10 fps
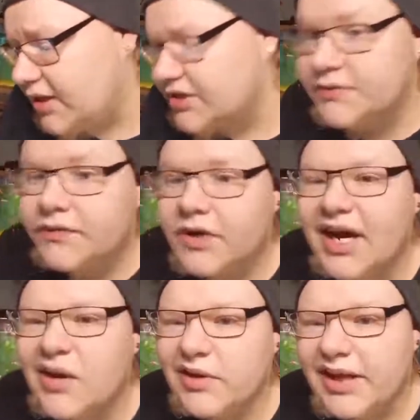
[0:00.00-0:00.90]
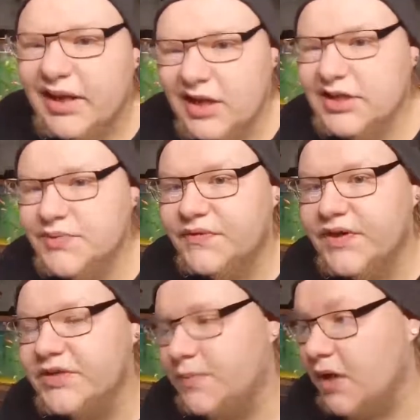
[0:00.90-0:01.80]
And this is before I got really conscious with
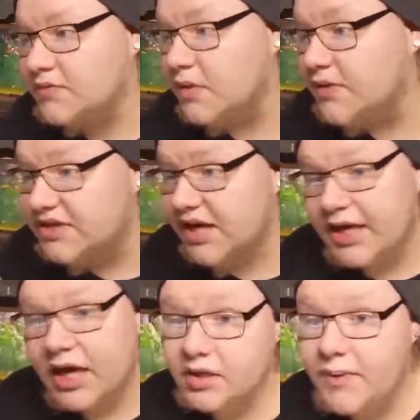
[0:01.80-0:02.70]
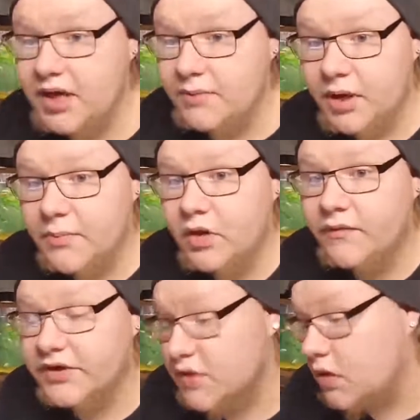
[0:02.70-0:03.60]
fish, but I was always taking care of the pet department
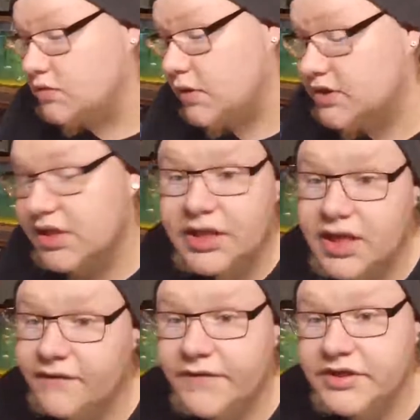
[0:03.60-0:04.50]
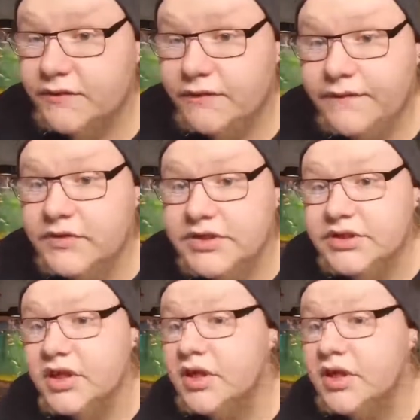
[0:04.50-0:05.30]
over there, so I was always cleaning dead fish off the filters.